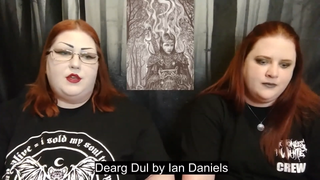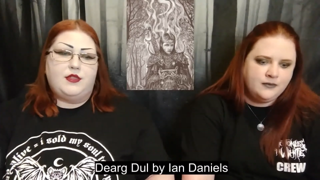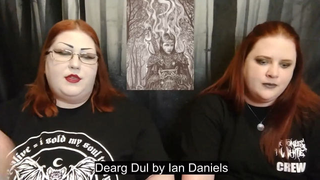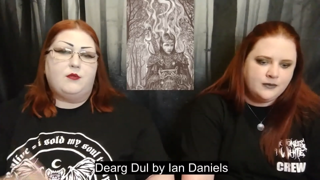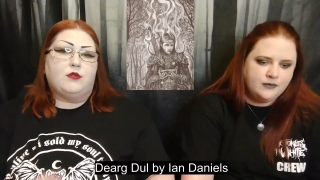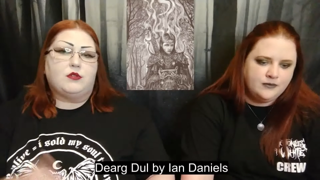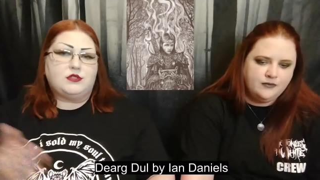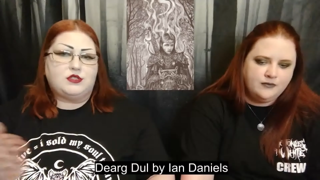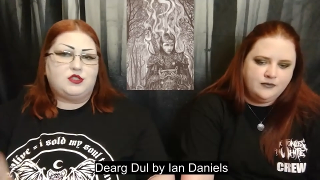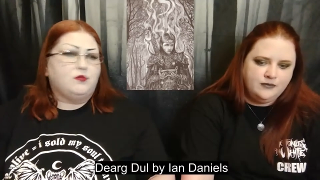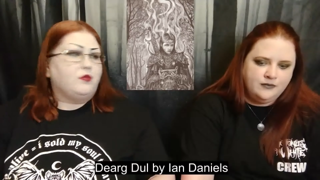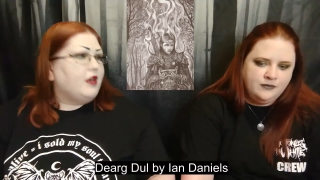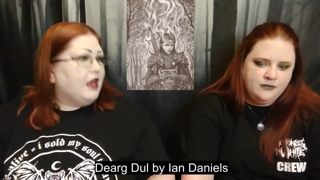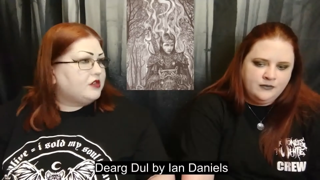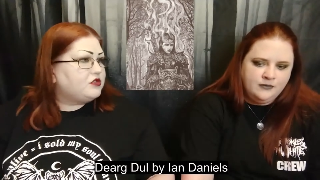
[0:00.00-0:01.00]
Speaker 1: they weren't
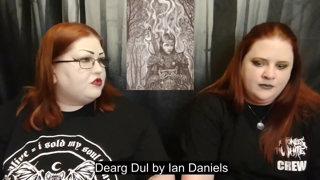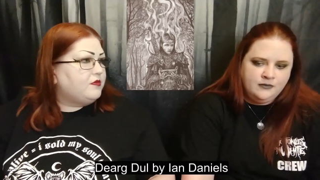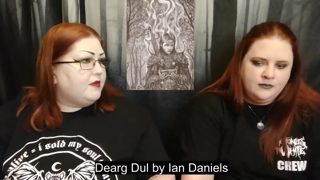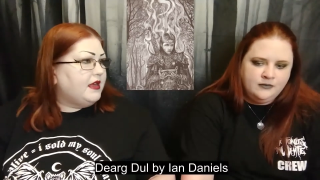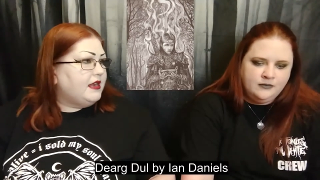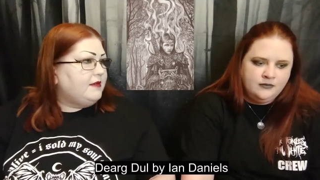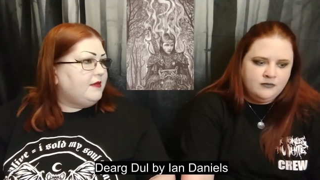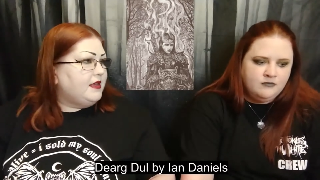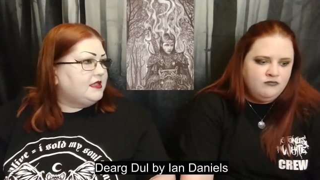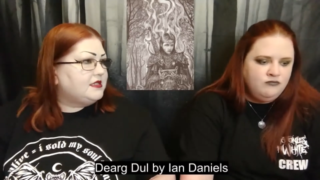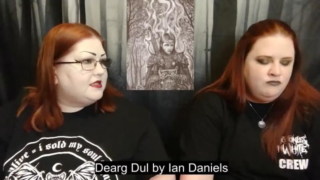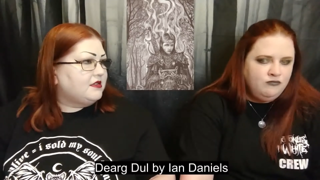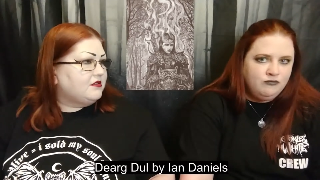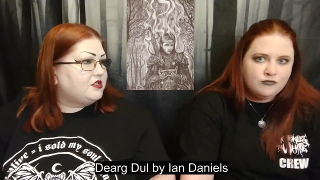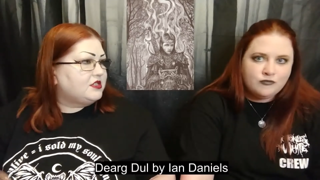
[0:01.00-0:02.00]
supernatural by any means.
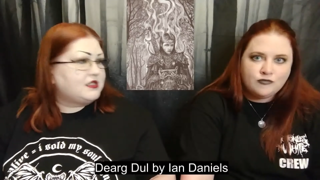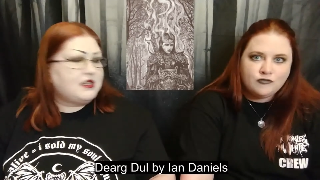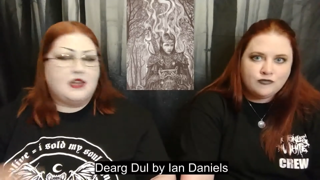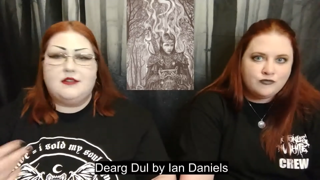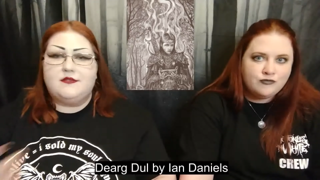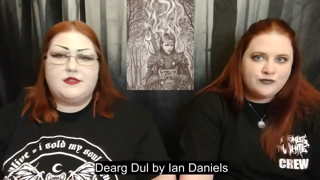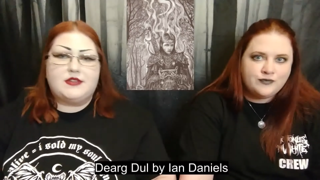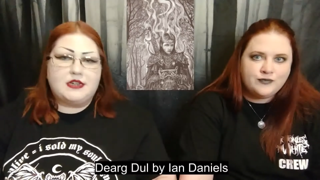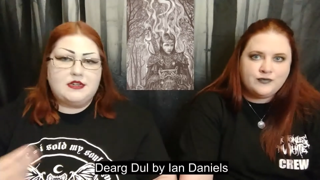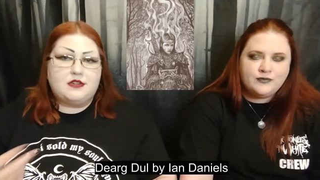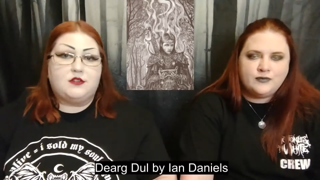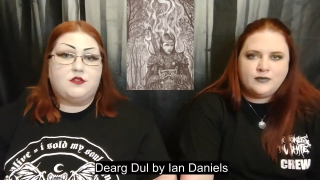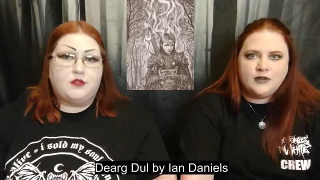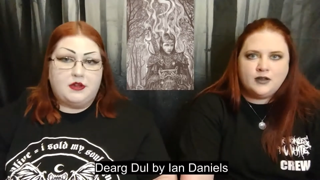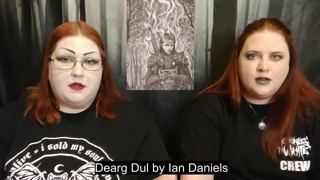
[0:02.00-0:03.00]
They were just kind of addicted to
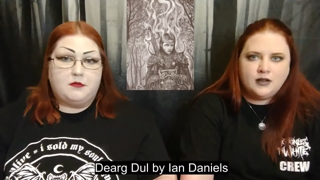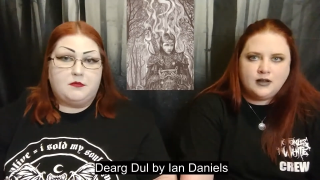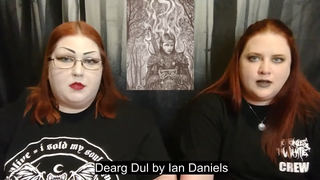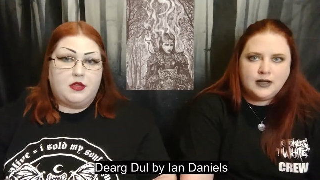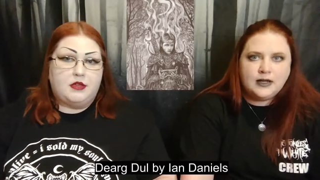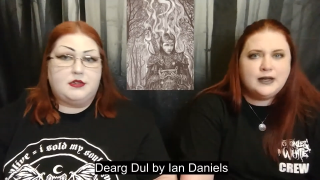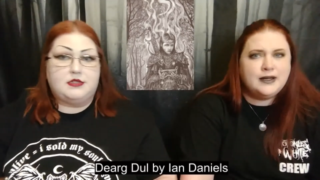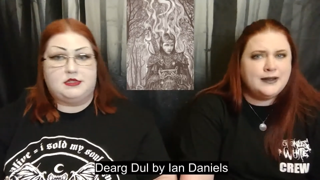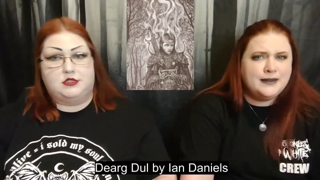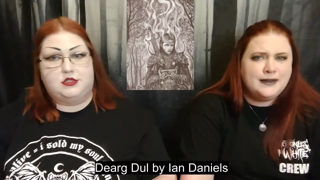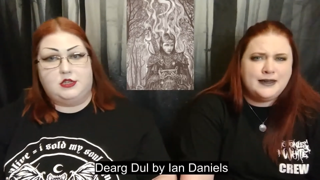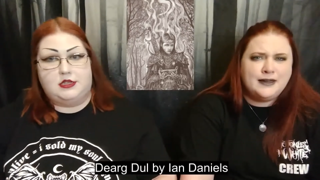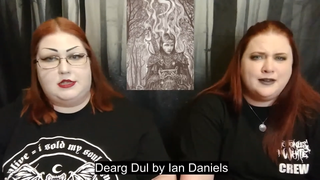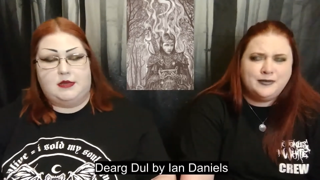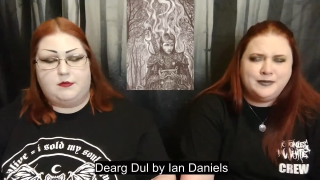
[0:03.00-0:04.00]
drinking blood, essentially,
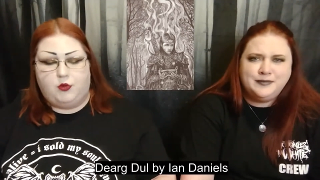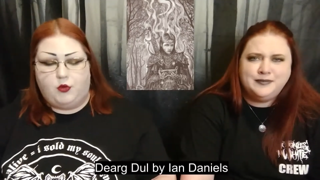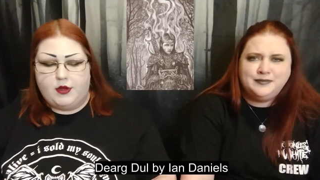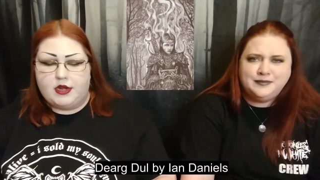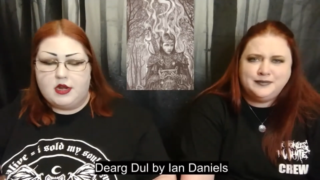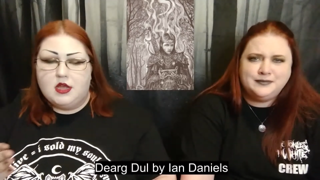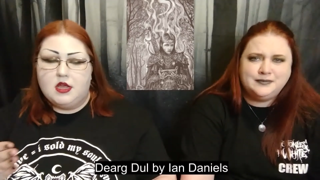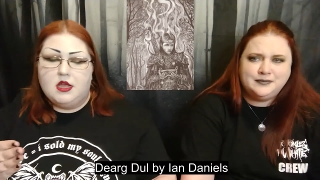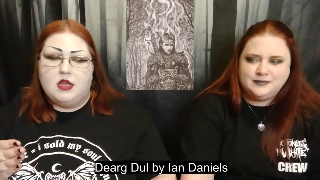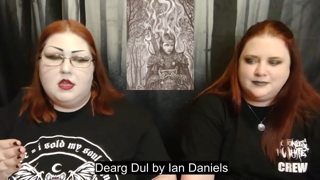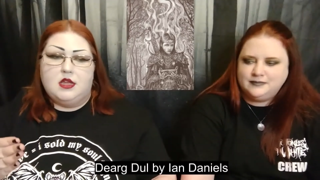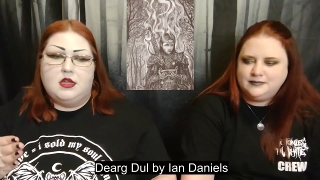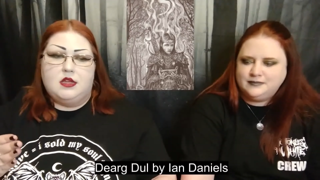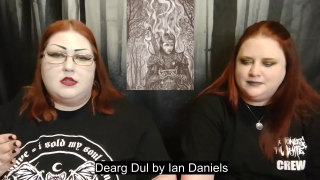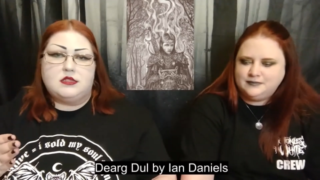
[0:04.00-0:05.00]
yeah. at that point.
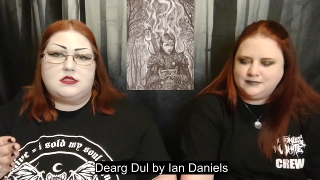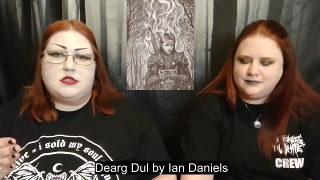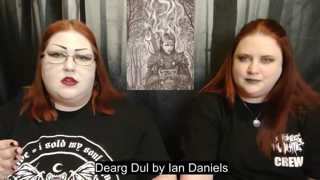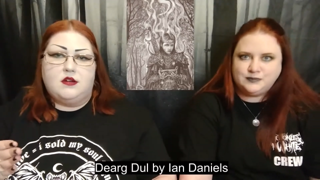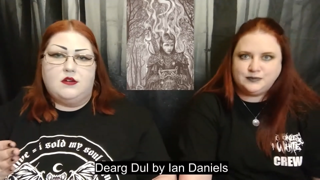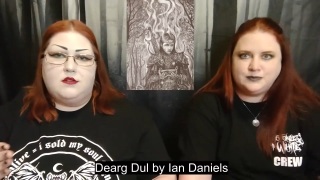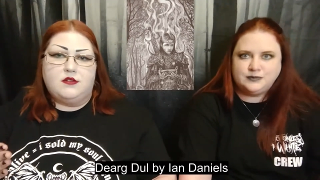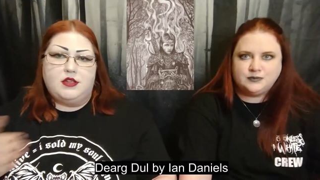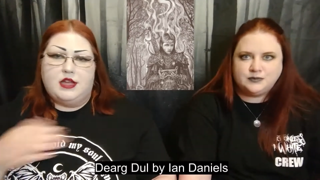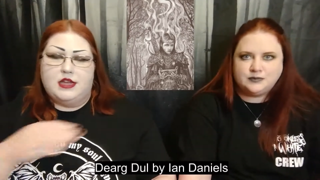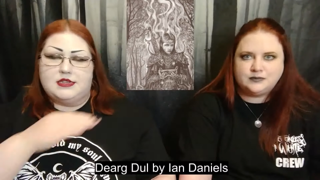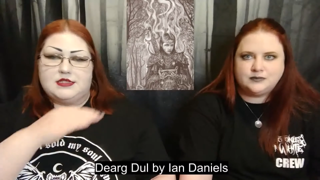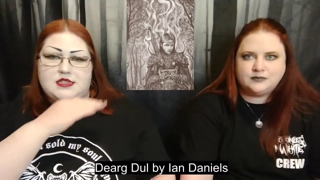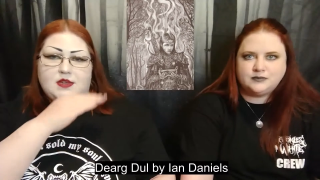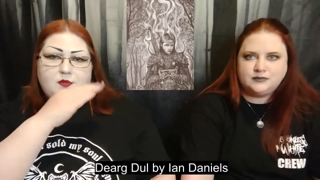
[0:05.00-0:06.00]
So you got to
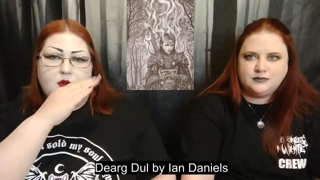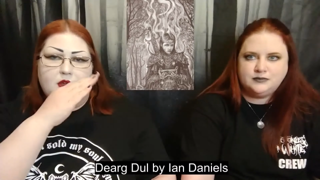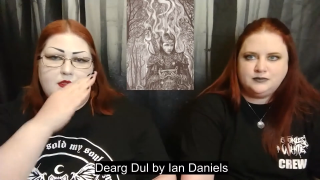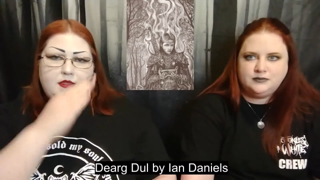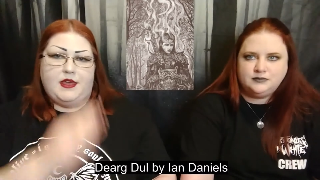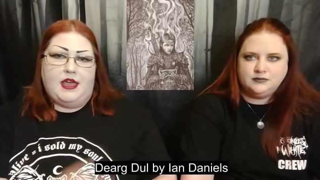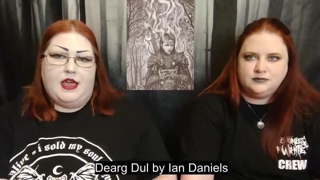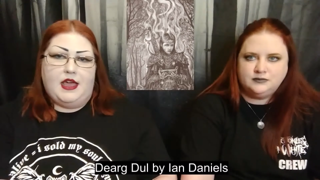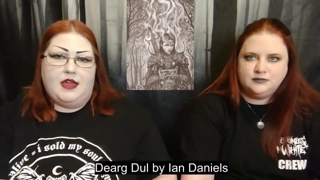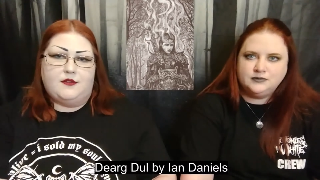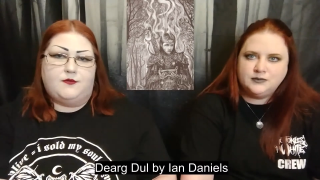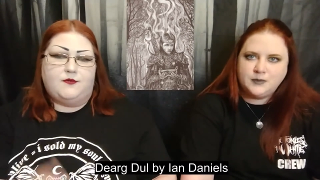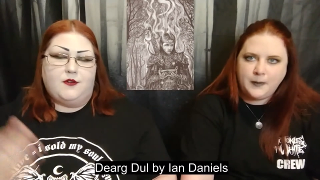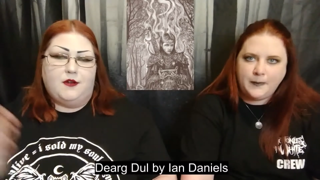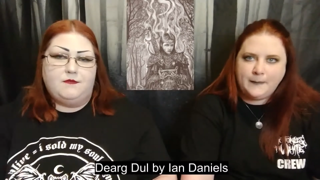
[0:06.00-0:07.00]
separate that
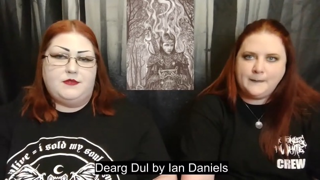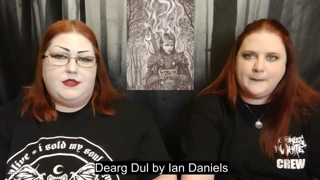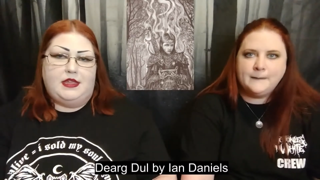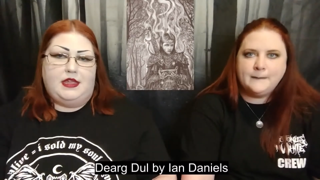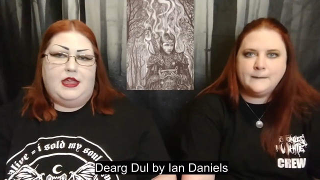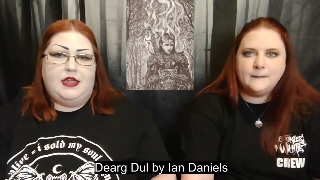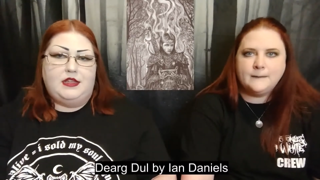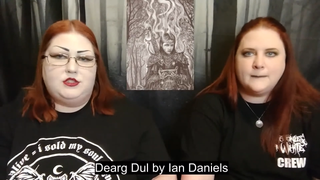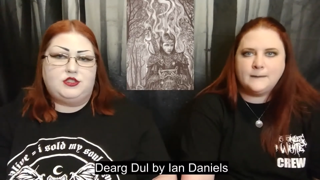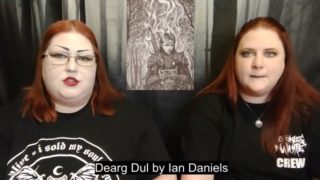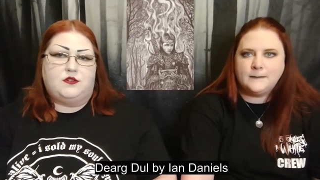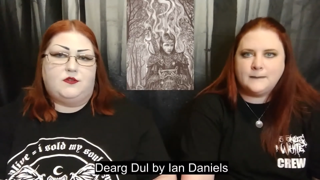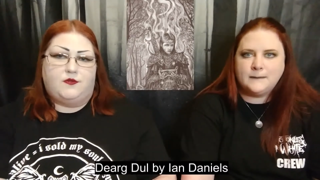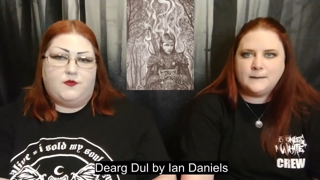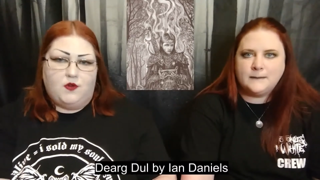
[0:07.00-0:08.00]
from the
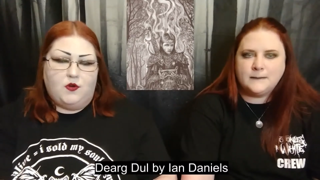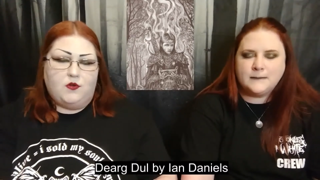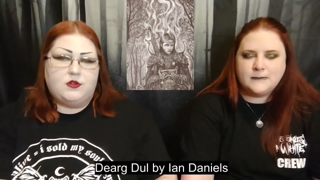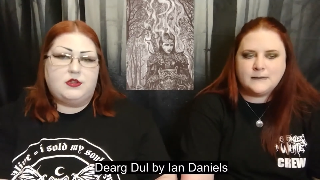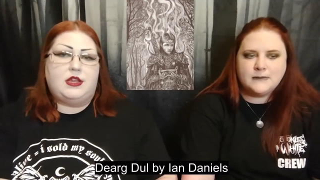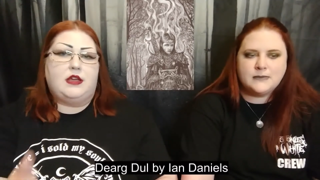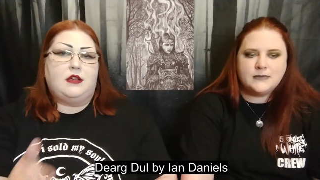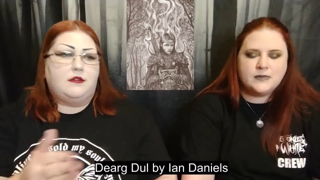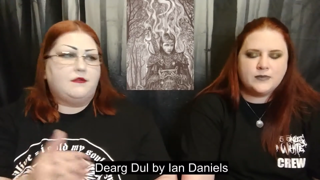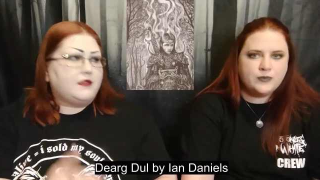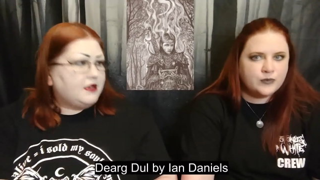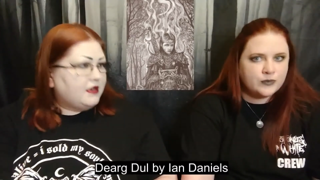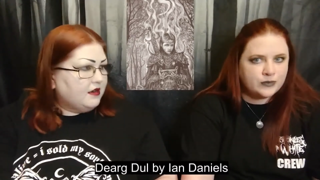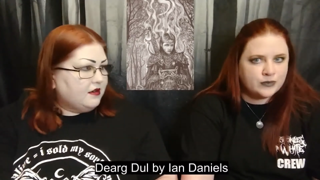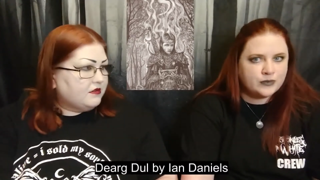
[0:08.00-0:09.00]
ancient folk tale of the
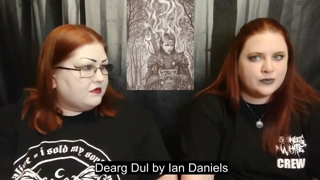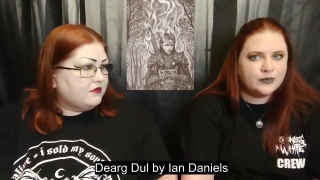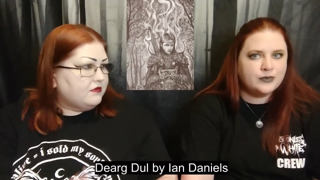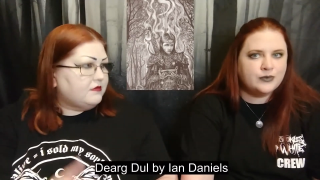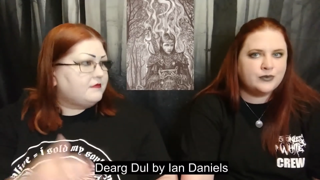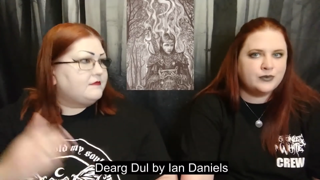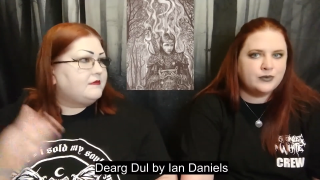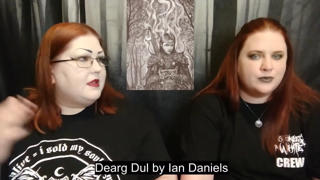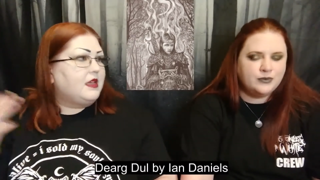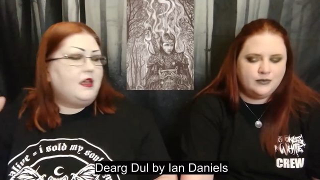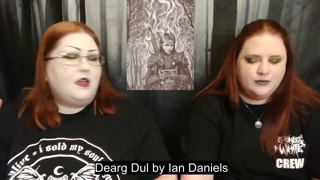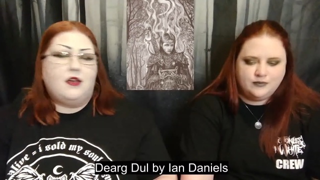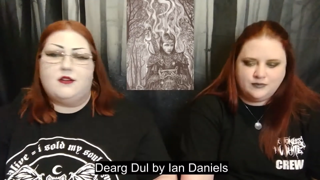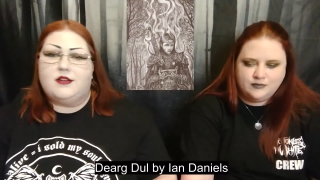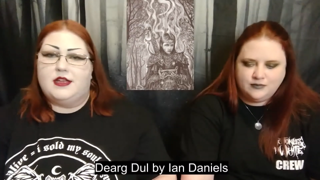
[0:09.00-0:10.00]
Darbu.
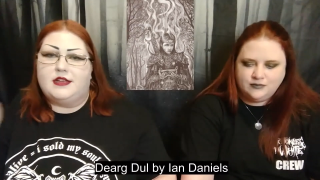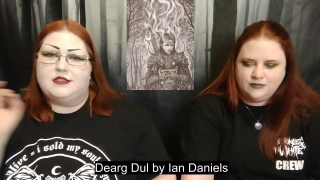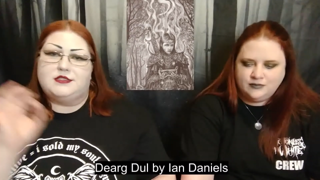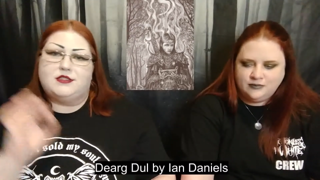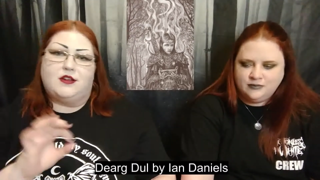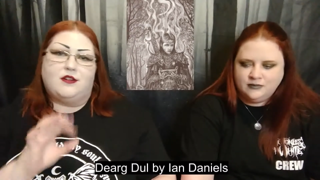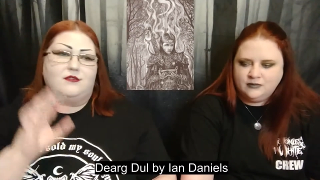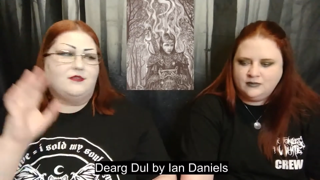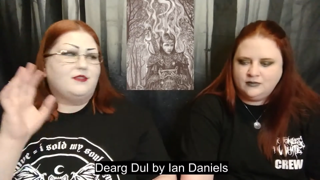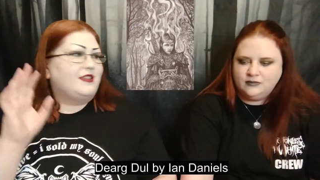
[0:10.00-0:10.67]
Okay, so